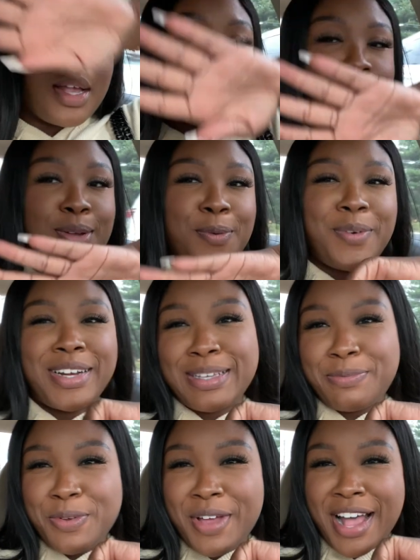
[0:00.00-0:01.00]
So what
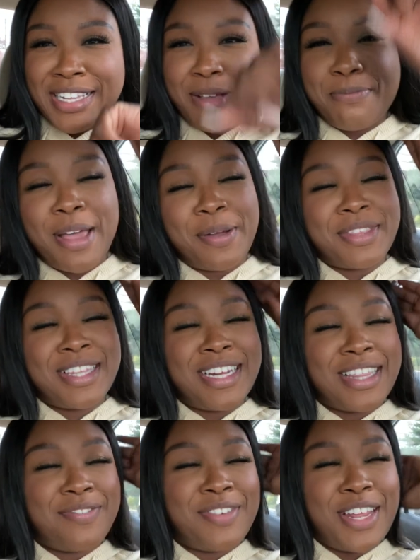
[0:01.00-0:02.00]
is up, you guys? I'm back with
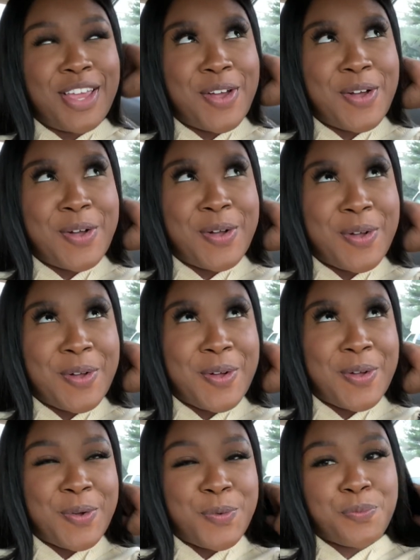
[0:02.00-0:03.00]
another
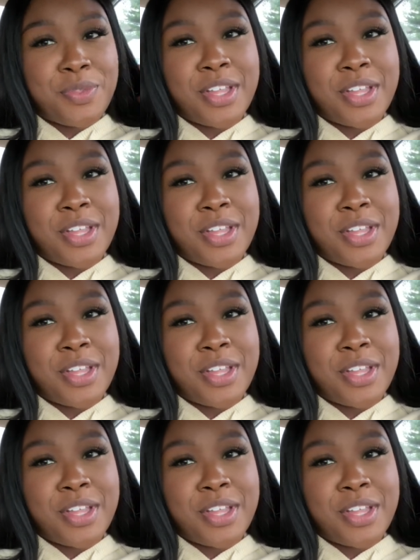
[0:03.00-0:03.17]
video.